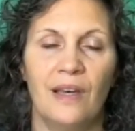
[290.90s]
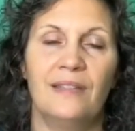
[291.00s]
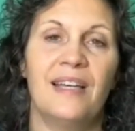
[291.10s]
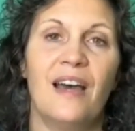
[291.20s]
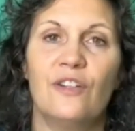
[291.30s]

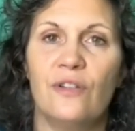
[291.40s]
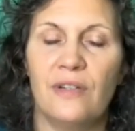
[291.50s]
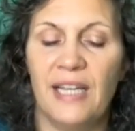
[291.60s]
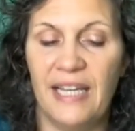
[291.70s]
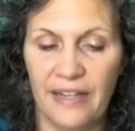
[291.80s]
Dr.
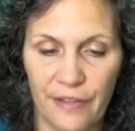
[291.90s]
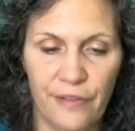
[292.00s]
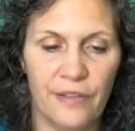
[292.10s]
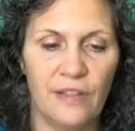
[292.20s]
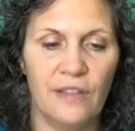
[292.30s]

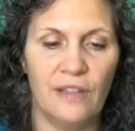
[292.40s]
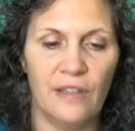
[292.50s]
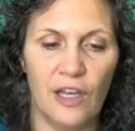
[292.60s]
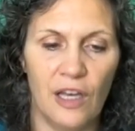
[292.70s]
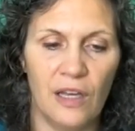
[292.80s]
Edith
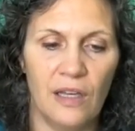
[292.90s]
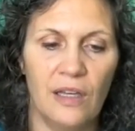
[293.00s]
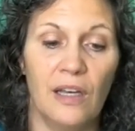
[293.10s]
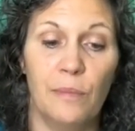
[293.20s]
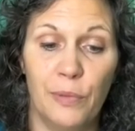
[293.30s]

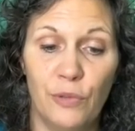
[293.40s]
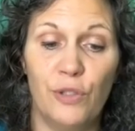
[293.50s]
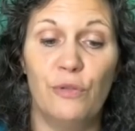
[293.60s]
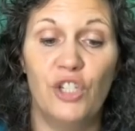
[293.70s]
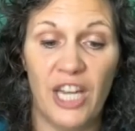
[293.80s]

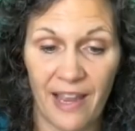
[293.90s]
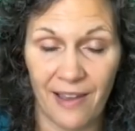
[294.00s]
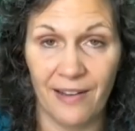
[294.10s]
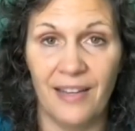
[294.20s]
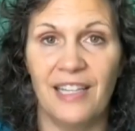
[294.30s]
Ubuntu
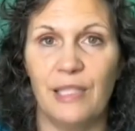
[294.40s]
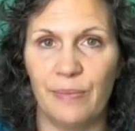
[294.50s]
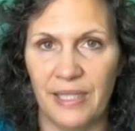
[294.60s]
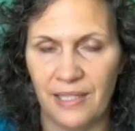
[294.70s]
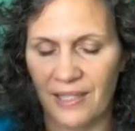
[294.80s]
Chan
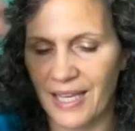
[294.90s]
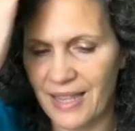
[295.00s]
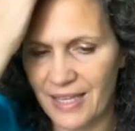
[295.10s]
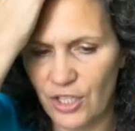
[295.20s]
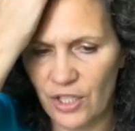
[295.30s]
explains it like
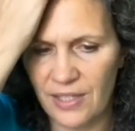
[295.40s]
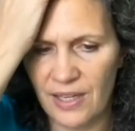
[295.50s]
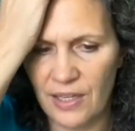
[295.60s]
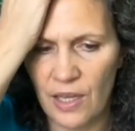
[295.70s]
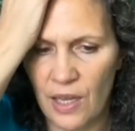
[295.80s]
this. She
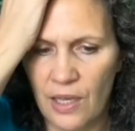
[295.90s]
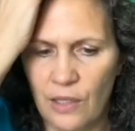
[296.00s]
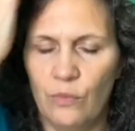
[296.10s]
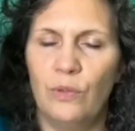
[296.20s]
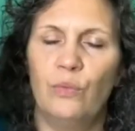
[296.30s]
said,
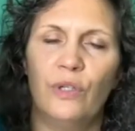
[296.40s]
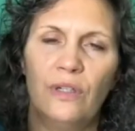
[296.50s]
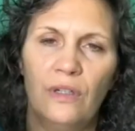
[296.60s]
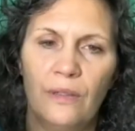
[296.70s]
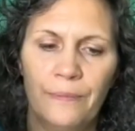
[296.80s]
when
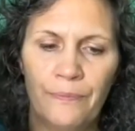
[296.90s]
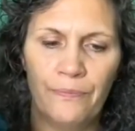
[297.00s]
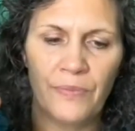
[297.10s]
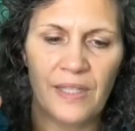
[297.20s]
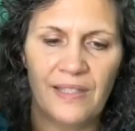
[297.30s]
we're
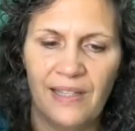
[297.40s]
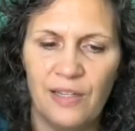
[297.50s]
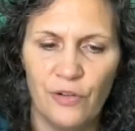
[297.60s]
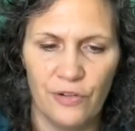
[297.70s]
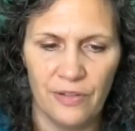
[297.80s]

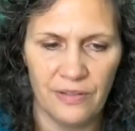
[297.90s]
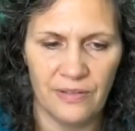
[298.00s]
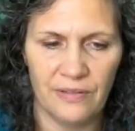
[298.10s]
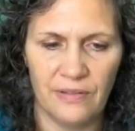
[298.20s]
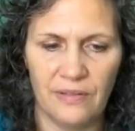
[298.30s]
centered
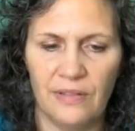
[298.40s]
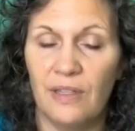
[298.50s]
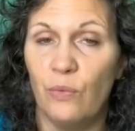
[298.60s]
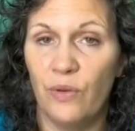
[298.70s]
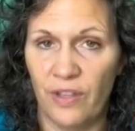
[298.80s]

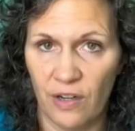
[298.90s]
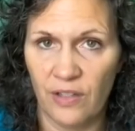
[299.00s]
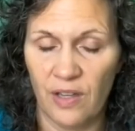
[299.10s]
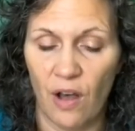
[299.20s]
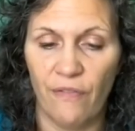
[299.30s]
within
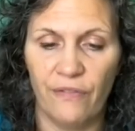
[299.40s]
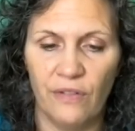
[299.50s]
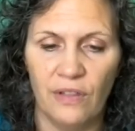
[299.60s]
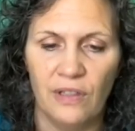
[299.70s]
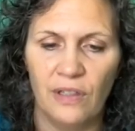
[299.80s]
ourselves,
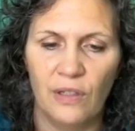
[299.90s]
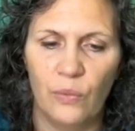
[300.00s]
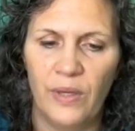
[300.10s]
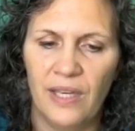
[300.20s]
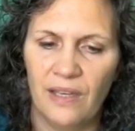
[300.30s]

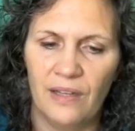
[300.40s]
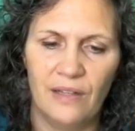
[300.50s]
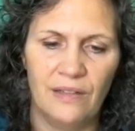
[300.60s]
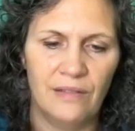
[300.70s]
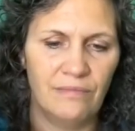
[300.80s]
we
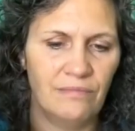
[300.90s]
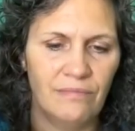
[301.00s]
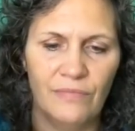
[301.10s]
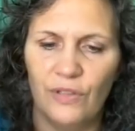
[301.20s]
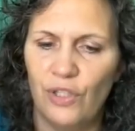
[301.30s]
can
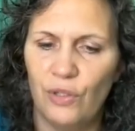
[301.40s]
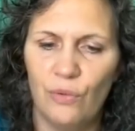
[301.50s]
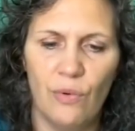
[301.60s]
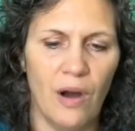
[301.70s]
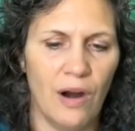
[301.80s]

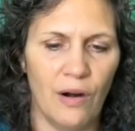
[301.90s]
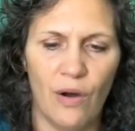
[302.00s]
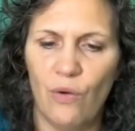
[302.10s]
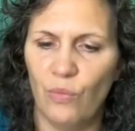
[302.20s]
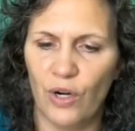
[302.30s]
do our
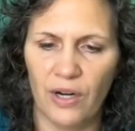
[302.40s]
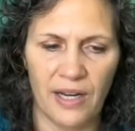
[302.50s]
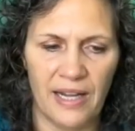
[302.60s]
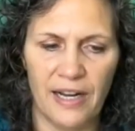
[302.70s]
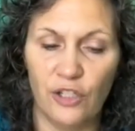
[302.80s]
own work
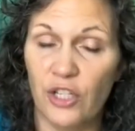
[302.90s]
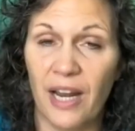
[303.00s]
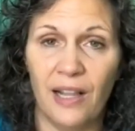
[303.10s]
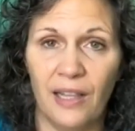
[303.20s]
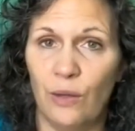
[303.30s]
and
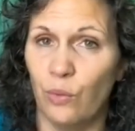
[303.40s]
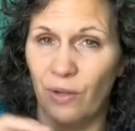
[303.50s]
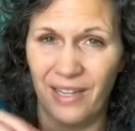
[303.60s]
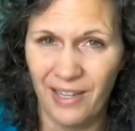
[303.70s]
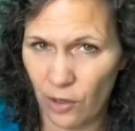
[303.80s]
energetically we're in